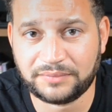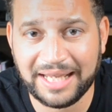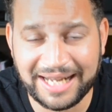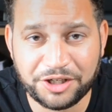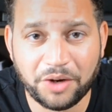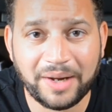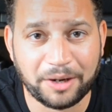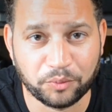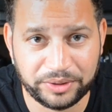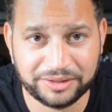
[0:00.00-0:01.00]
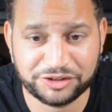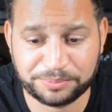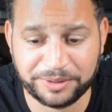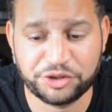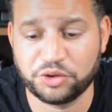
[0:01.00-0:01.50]
And I know how real
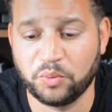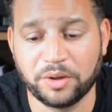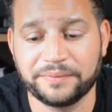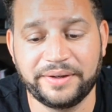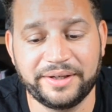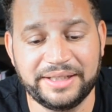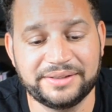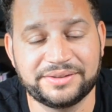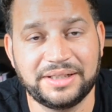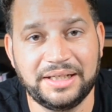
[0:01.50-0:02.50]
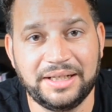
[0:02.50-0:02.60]
spiritual warfare is.